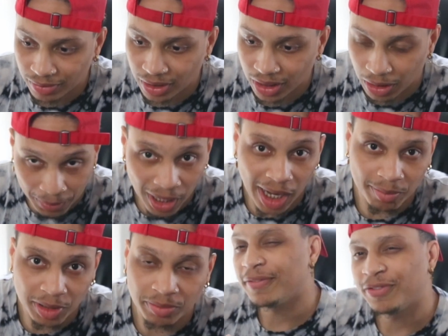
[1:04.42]
a
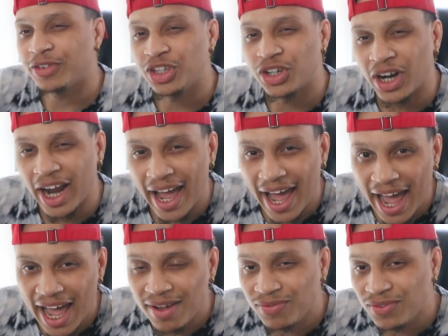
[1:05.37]
problem. But for your
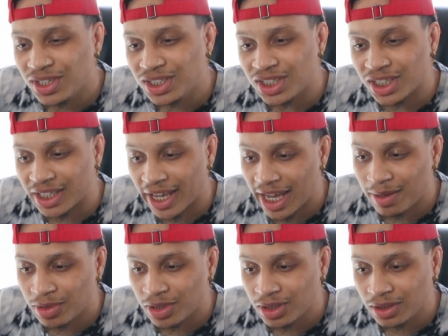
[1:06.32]
average
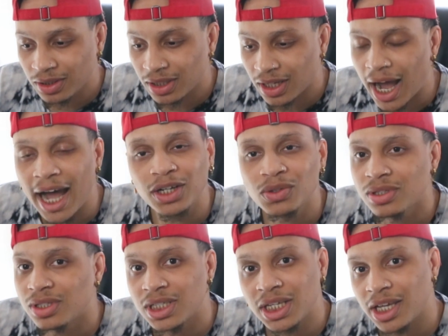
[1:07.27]
gamer, I don't
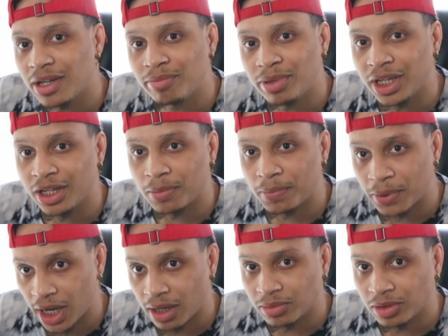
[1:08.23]
see him being a
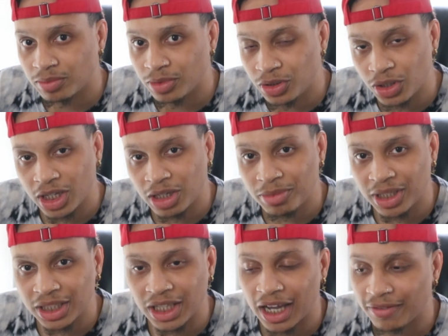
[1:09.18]
problem. You know what I
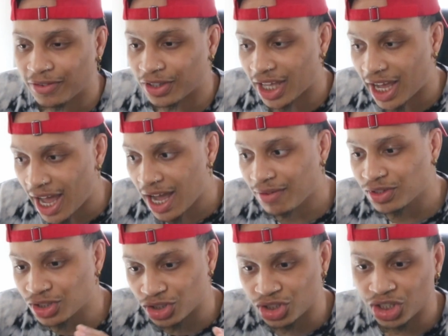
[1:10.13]
mean? Like for the
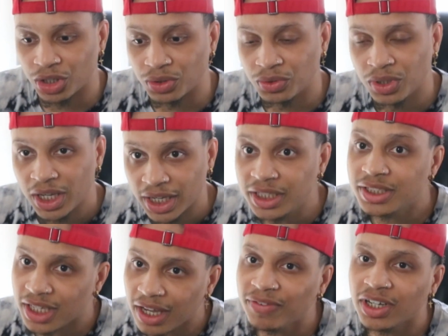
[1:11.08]
average Joe,
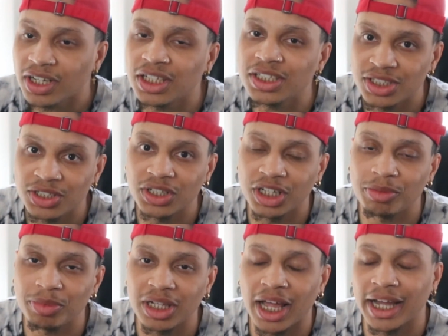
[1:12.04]
he's definitely still
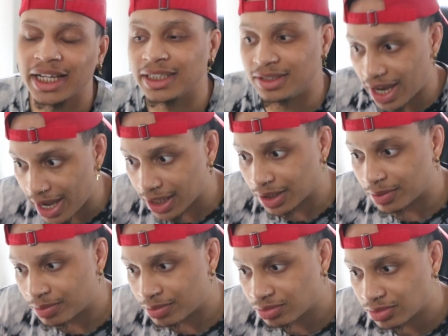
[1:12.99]
gonna be like a
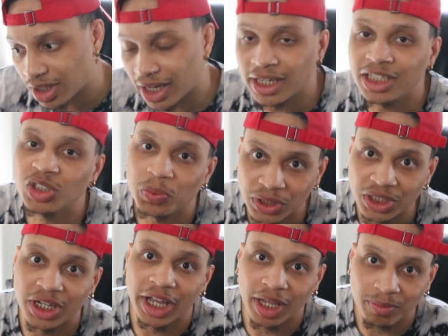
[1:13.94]
damn. Hey, he's pretty
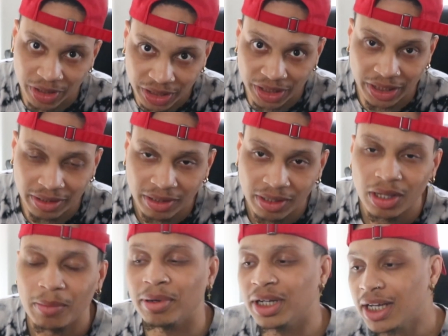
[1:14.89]
damn good,
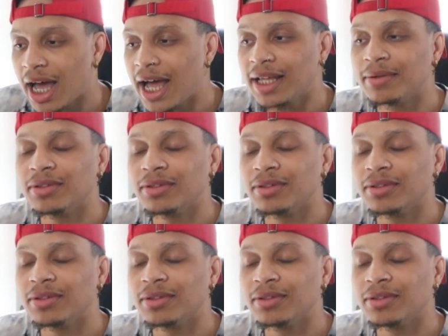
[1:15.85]
but not,